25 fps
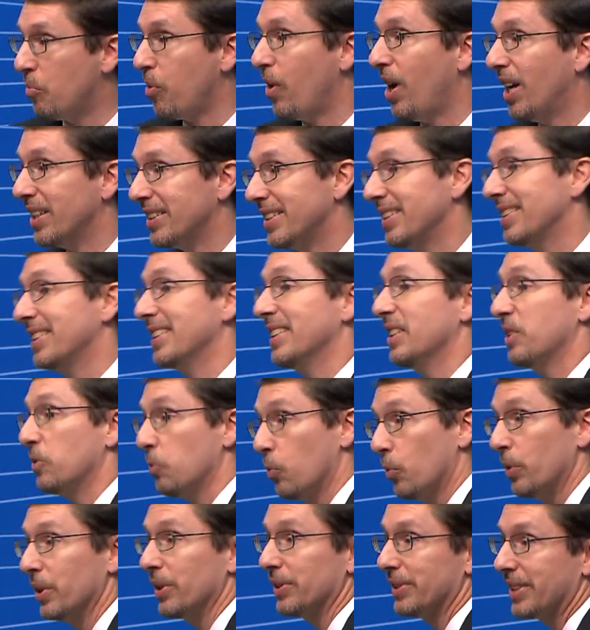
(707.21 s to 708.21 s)
process it in
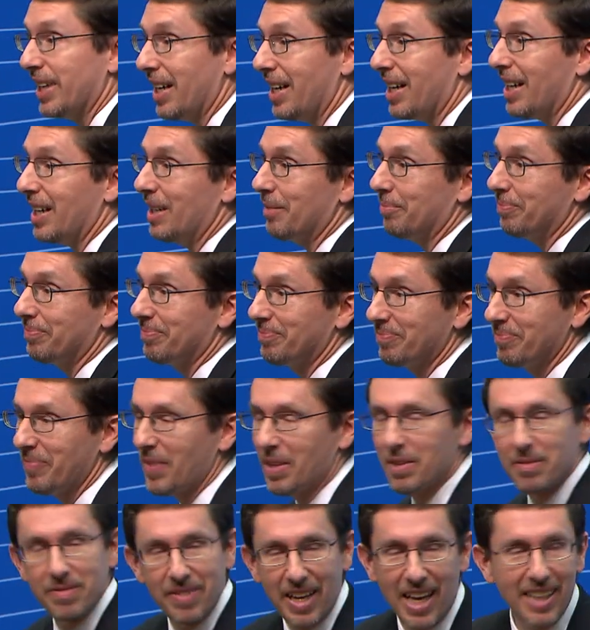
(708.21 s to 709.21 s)
real time.
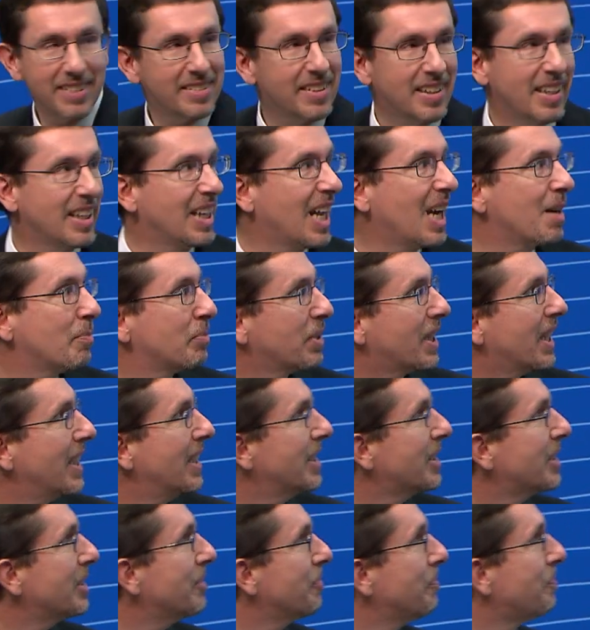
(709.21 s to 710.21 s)
Fascinating
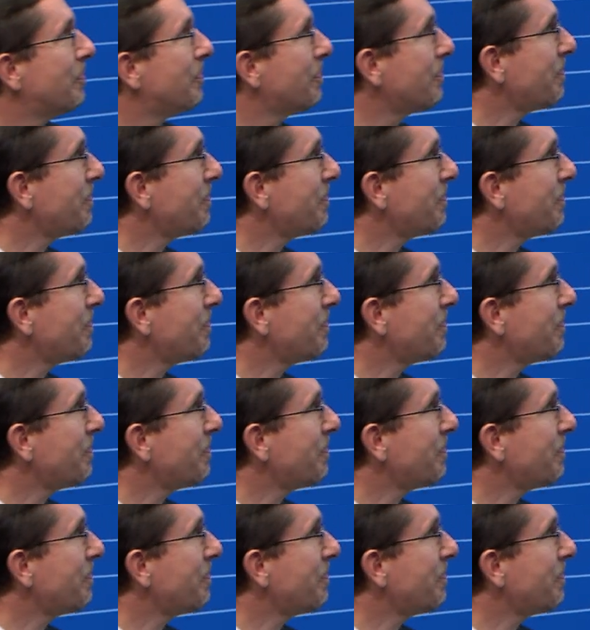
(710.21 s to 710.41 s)
application.